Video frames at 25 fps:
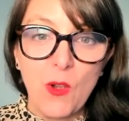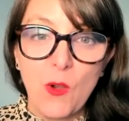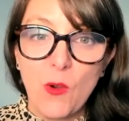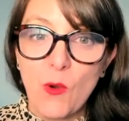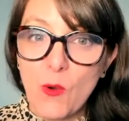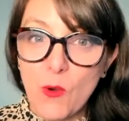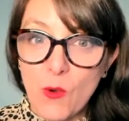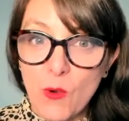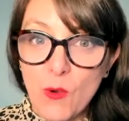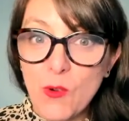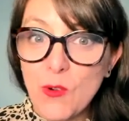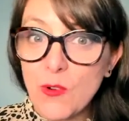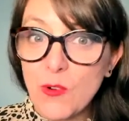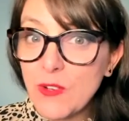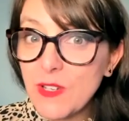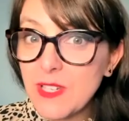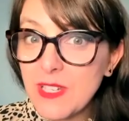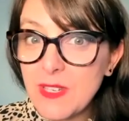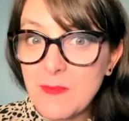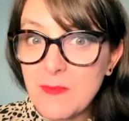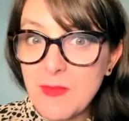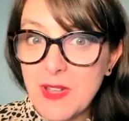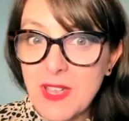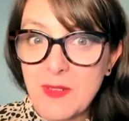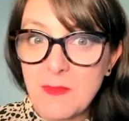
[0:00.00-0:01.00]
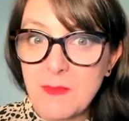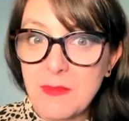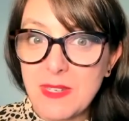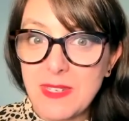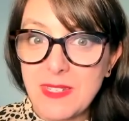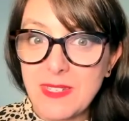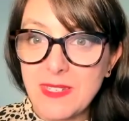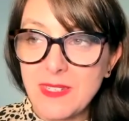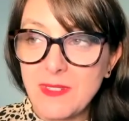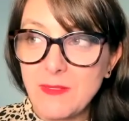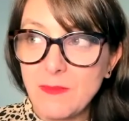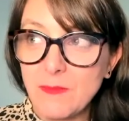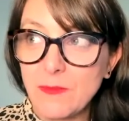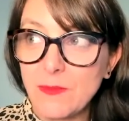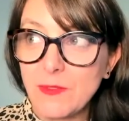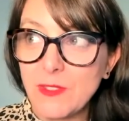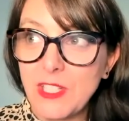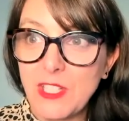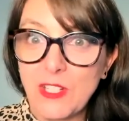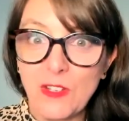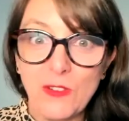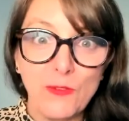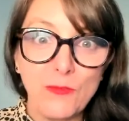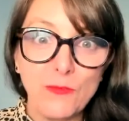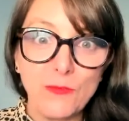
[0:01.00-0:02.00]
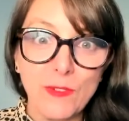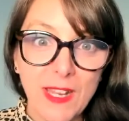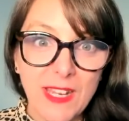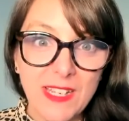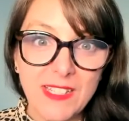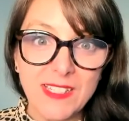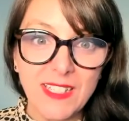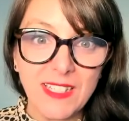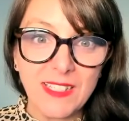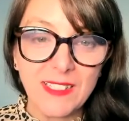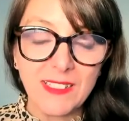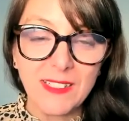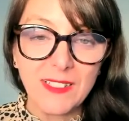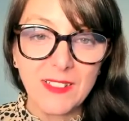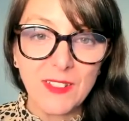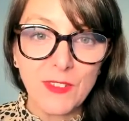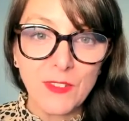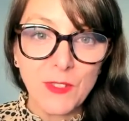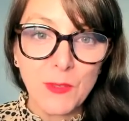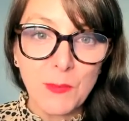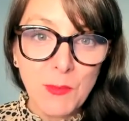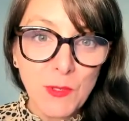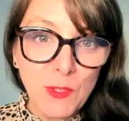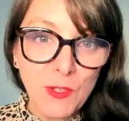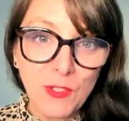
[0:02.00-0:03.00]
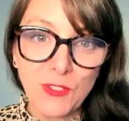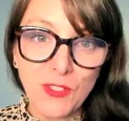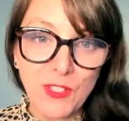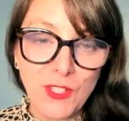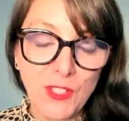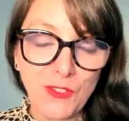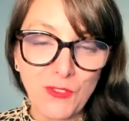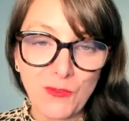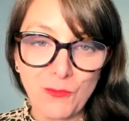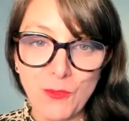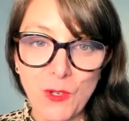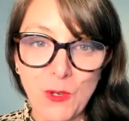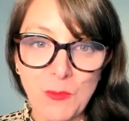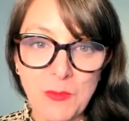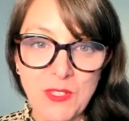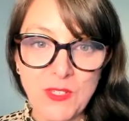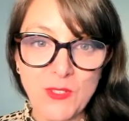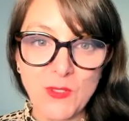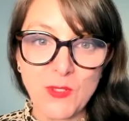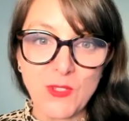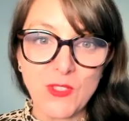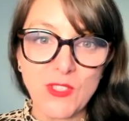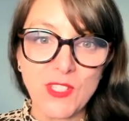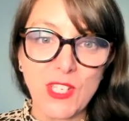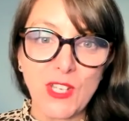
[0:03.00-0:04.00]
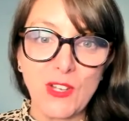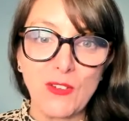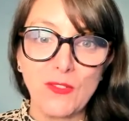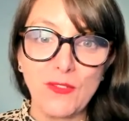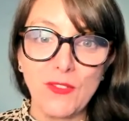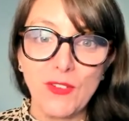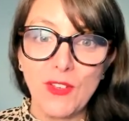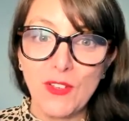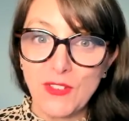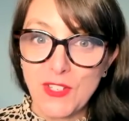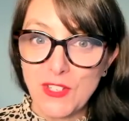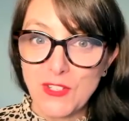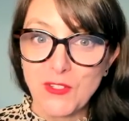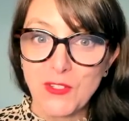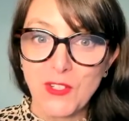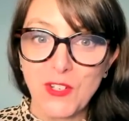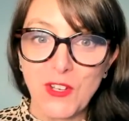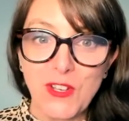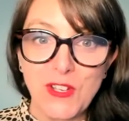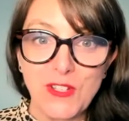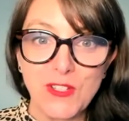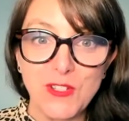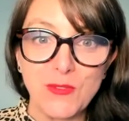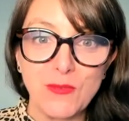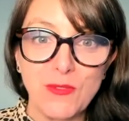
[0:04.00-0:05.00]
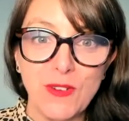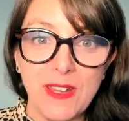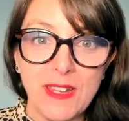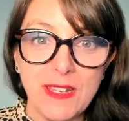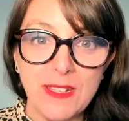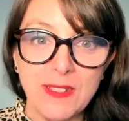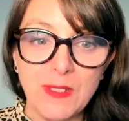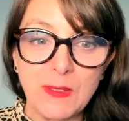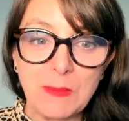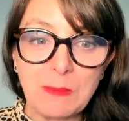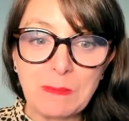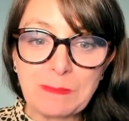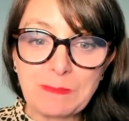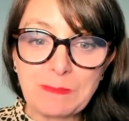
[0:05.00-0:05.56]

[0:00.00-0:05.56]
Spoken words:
Or it might be, writing the book that you've promised yourself that you're going to write.